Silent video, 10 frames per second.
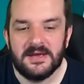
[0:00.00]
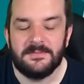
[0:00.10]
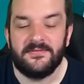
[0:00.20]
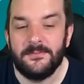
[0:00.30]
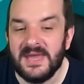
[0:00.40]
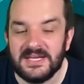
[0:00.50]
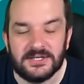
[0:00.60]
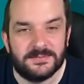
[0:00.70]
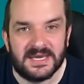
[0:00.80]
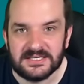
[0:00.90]
But for me, it
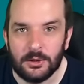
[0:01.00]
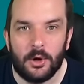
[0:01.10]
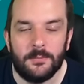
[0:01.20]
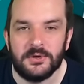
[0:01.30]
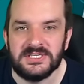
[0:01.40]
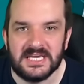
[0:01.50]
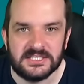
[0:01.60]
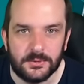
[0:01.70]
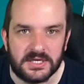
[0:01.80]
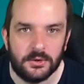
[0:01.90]
just makes a lot more sense
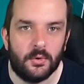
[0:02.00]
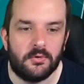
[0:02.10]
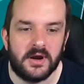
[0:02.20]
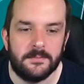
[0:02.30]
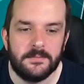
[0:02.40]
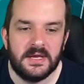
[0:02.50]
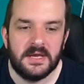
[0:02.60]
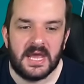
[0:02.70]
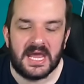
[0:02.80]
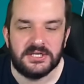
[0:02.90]
to ignore him
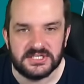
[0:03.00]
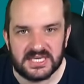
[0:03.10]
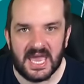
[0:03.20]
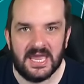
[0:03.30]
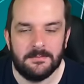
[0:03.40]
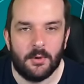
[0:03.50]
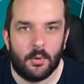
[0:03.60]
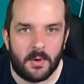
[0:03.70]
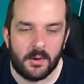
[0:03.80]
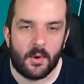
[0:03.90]
and just get him
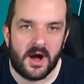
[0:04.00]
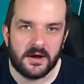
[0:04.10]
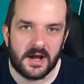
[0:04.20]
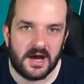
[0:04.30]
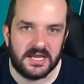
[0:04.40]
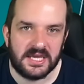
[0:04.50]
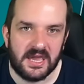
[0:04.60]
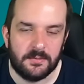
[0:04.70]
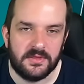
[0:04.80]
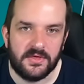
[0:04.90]
on my wild card in
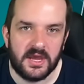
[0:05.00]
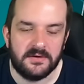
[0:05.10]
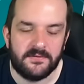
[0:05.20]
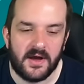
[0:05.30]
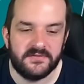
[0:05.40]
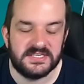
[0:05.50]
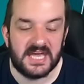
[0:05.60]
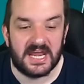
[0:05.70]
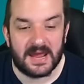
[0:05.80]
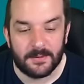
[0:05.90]
game week thirty-five
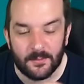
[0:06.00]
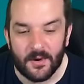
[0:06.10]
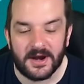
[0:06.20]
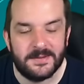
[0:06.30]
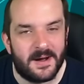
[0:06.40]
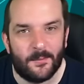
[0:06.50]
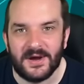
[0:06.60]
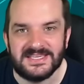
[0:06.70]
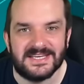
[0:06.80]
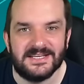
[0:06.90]
instead. Am I worried about
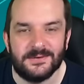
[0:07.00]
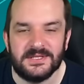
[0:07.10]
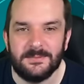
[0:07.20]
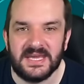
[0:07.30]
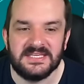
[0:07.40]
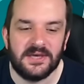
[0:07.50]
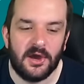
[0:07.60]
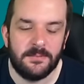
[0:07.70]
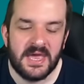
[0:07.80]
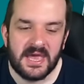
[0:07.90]
what he's going to do in the
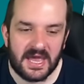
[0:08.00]
meantime?